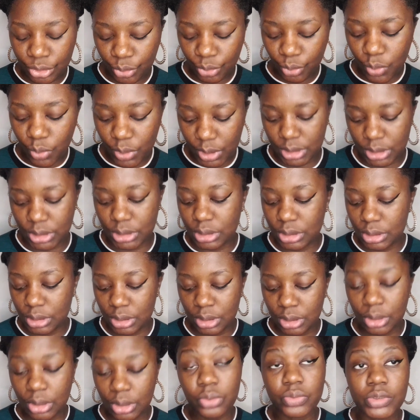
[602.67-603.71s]
you want,
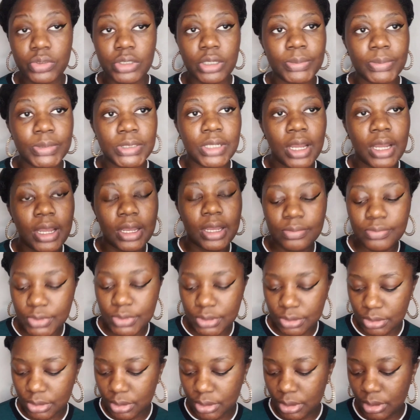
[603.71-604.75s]
because
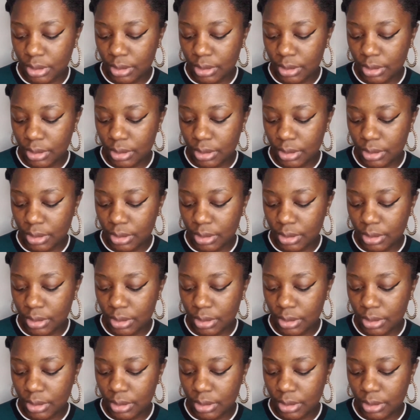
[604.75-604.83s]
sometimes